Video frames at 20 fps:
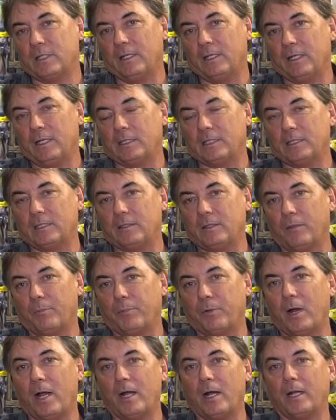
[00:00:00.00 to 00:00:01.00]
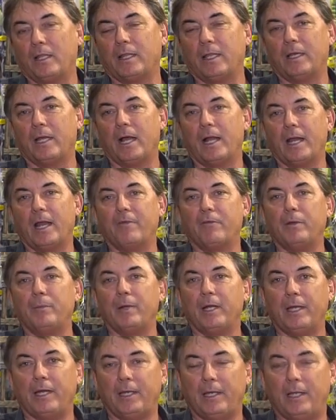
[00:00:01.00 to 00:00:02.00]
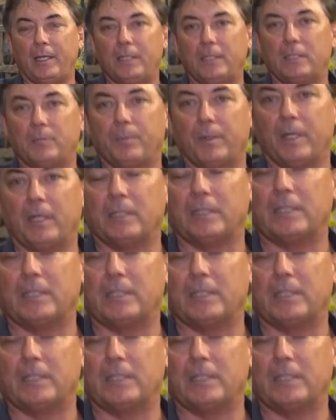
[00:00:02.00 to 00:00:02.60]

It's a product that not everybody needs, but in